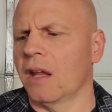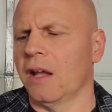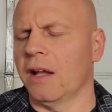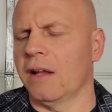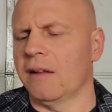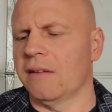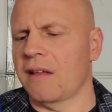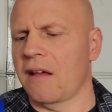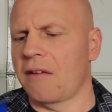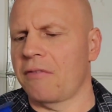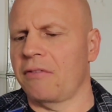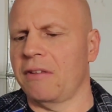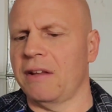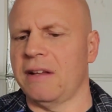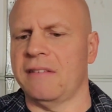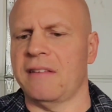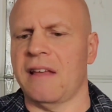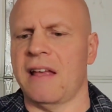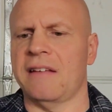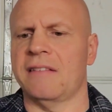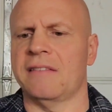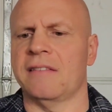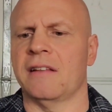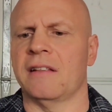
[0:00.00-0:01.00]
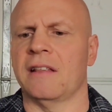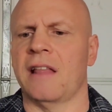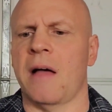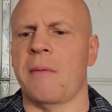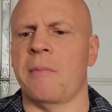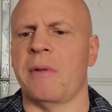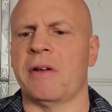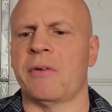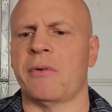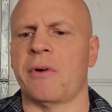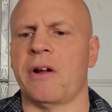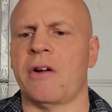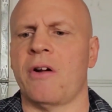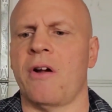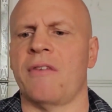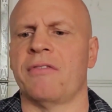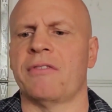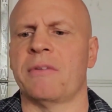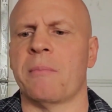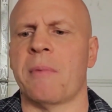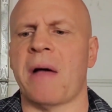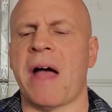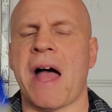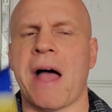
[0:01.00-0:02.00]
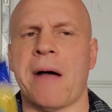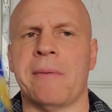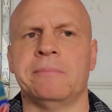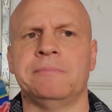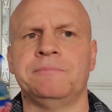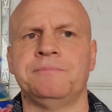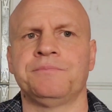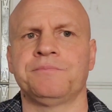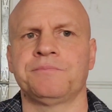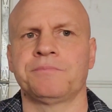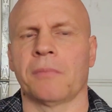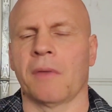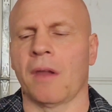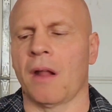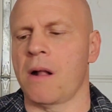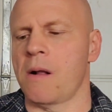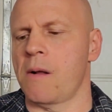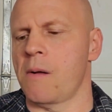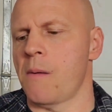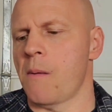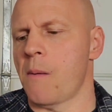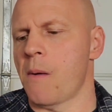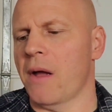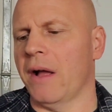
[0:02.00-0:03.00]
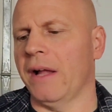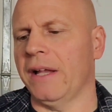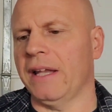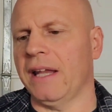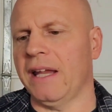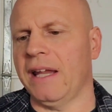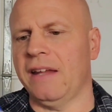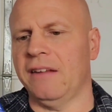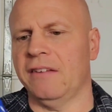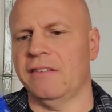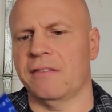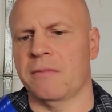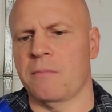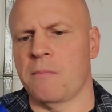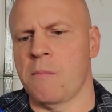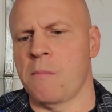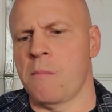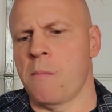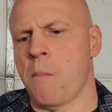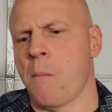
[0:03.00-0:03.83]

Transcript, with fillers: You can definitely taste the lemon right off the bat in these.